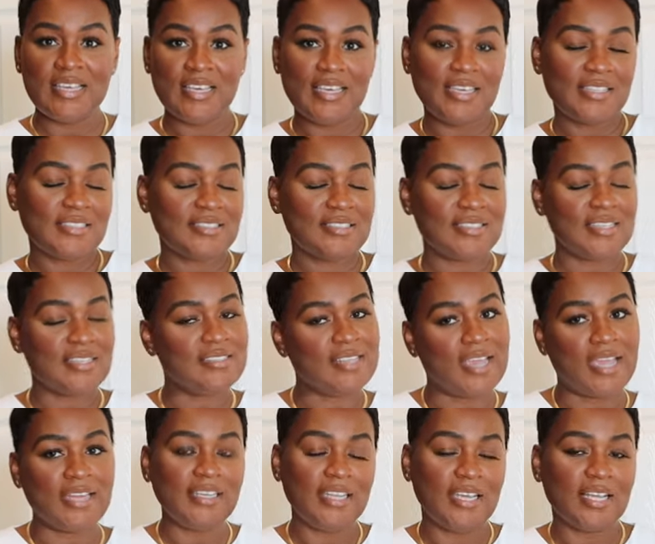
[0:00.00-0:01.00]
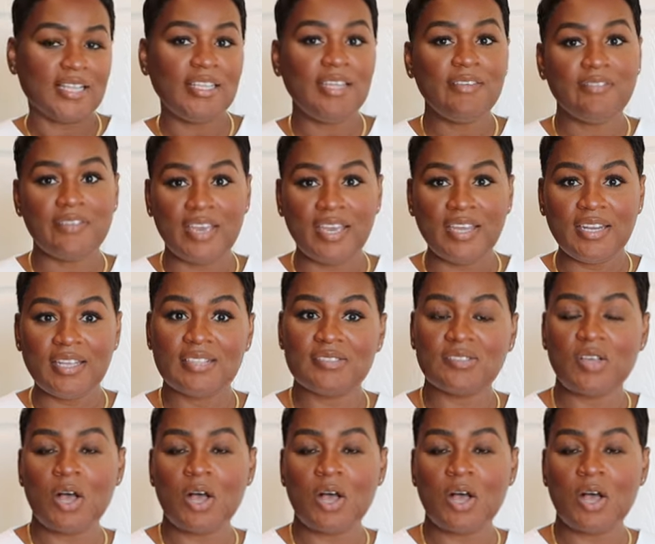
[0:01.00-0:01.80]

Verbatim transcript: it's Danielle Yvette is